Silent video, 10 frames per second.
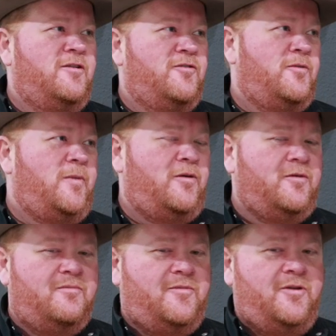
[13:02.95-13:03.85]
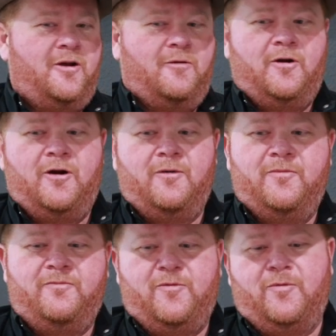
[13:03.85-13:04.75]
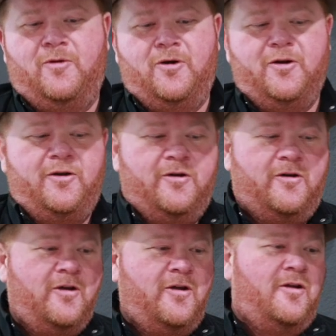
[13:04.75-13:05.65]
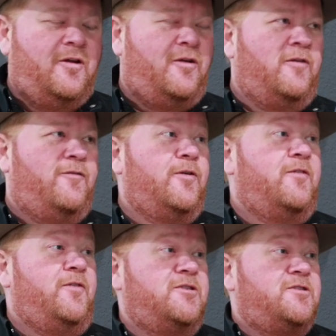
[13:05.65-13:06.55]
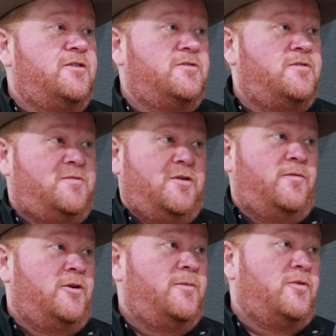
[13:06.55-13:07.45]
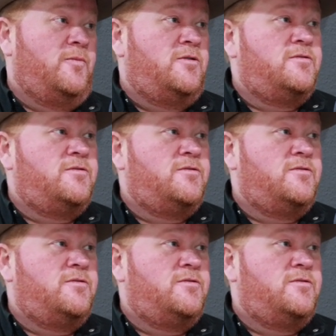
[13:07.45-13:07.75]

Because somebody got robbed from their money or couldn't afford to finish because stuff went up so much.